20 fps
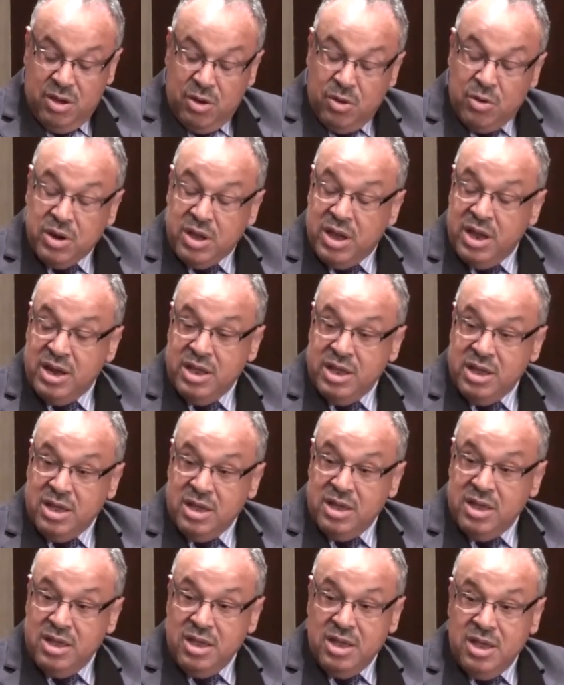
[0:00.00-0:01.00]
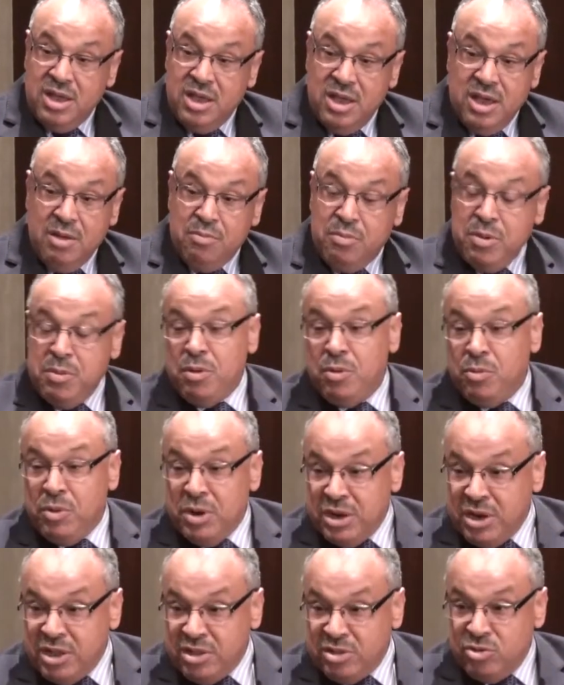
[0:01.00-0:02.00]
organic, people
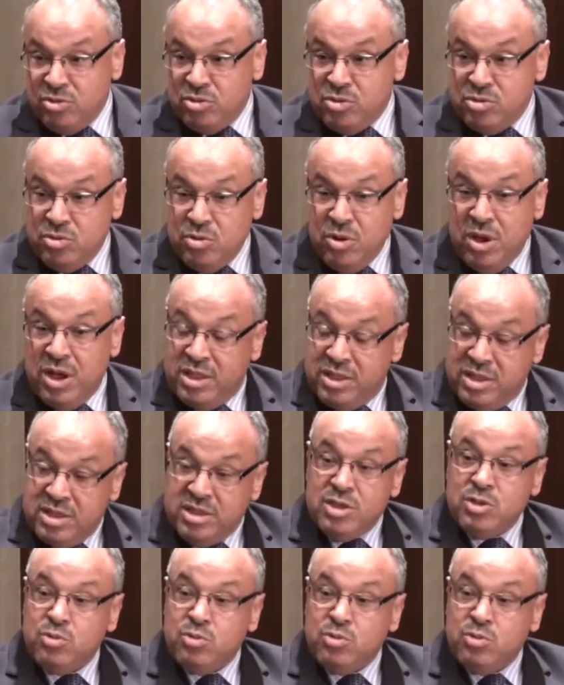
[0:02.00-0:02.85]
will not trust you. And this